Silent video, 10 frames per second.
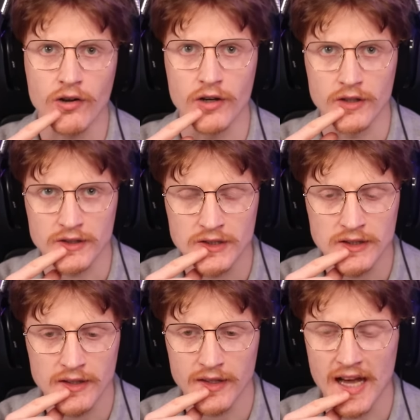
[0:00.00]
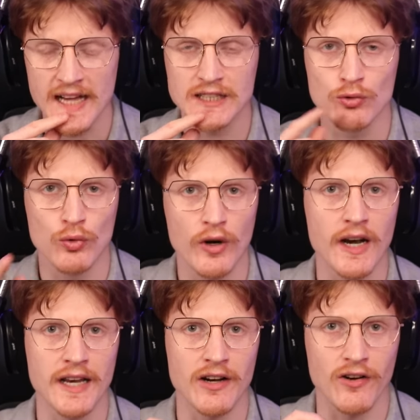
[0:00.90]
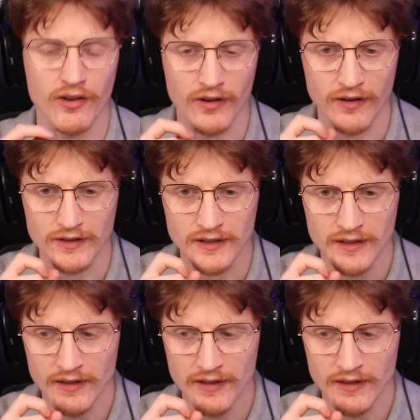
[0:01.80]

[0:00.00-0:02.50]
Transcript: good. That is really not good.